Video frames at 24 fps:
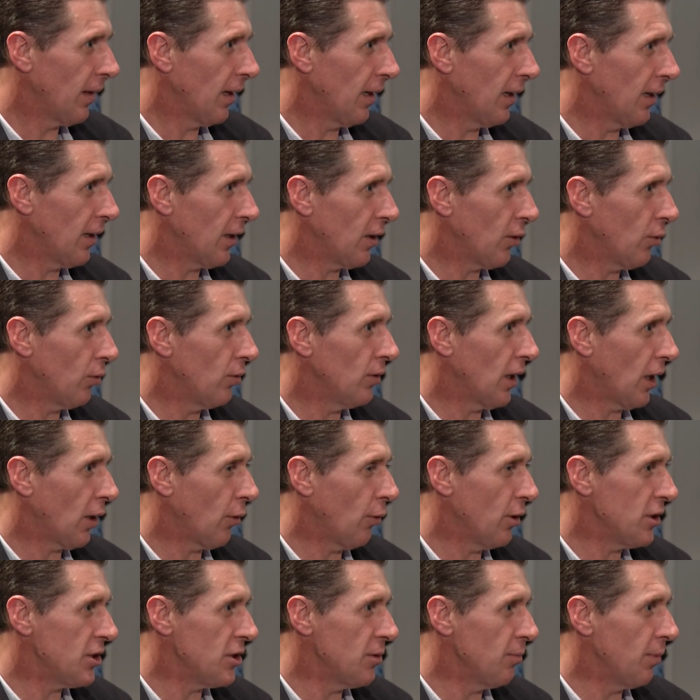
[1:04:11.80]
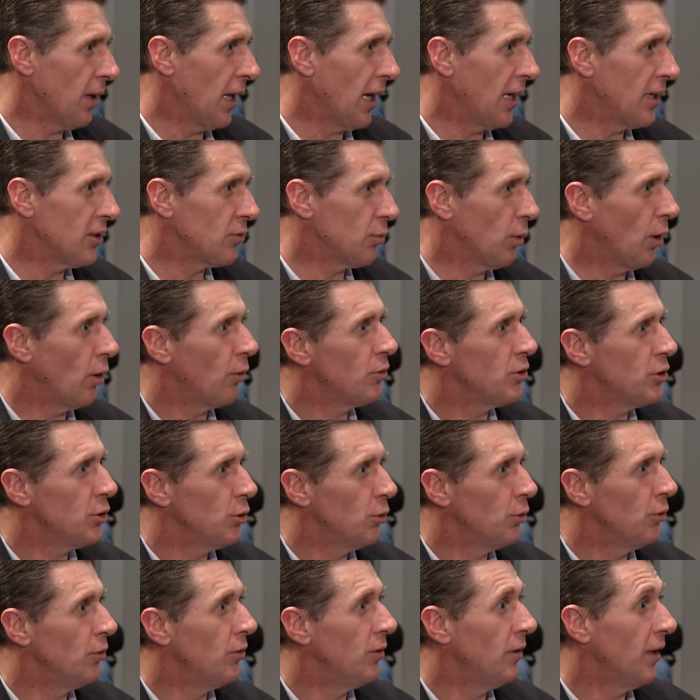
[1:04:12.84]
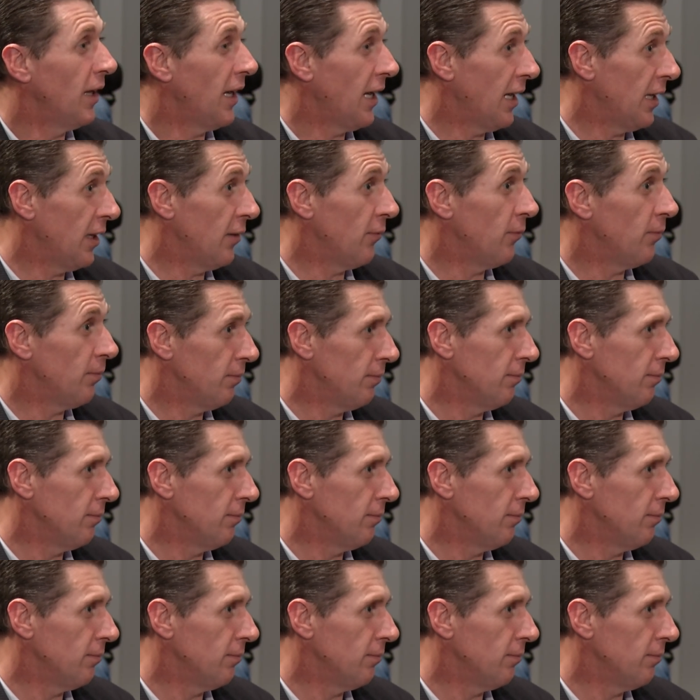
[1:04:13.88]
uh, that question play as well? Should Ed